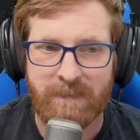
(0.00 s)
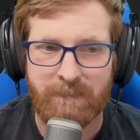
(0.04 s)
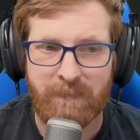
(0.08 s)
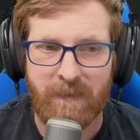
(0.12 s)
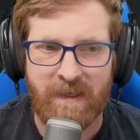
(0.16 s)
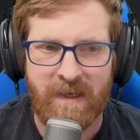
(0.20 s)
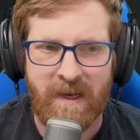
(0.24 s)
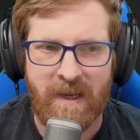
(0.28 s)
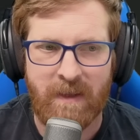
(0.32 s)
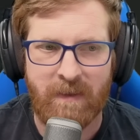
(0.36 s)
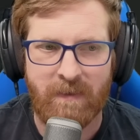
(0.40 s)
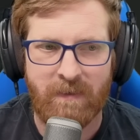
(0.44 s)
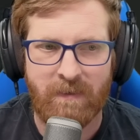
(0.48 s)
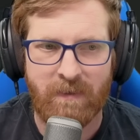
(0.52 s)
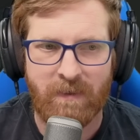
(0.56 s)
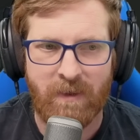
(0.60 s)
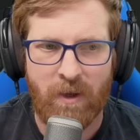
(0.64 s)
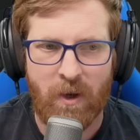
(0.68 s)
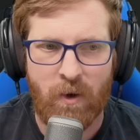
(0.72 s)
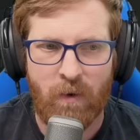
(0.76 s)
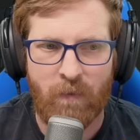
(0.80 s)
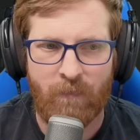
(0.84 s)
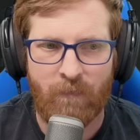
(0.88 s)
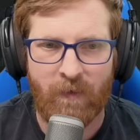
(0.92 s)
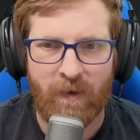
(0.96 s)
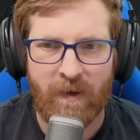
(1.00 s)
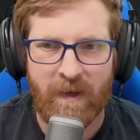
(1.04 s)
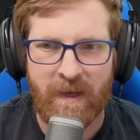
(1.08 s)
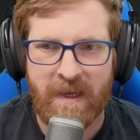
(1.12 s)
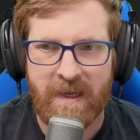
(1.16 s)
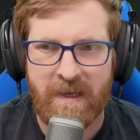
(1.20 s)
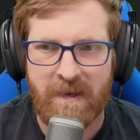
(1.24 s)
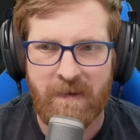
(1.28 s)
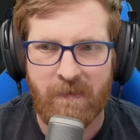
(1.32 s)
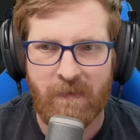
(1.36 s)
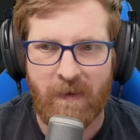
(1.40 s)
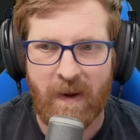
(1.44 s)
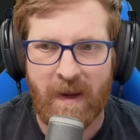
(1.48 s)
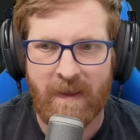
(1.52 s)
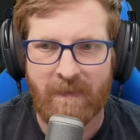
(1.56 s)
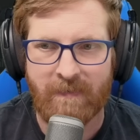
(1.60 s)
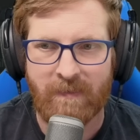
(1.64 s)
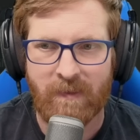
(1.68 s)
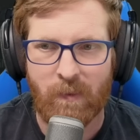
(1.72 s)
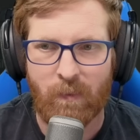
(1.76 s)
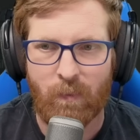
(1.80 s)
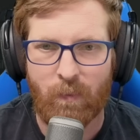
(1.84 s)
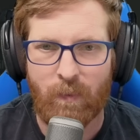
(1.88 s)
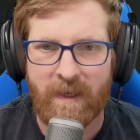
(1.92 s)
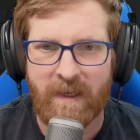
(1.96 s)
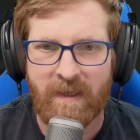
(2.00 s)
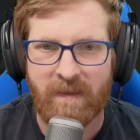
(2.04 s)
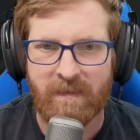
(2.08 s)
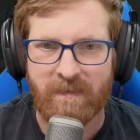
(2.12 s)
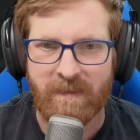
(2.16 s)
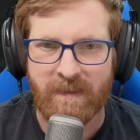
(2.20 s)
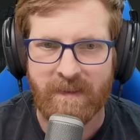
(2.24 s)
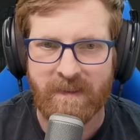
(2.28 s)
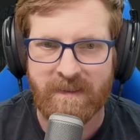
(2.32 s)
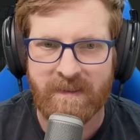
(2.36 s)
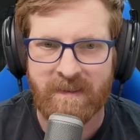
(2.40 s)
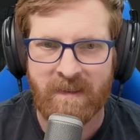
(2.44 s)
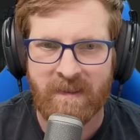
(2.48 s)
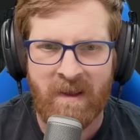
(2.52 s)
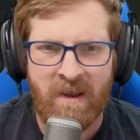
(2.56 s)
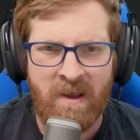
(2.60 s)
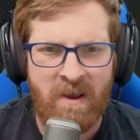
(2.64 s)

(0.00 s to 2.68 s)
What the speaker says: But now look over here at the weeklies.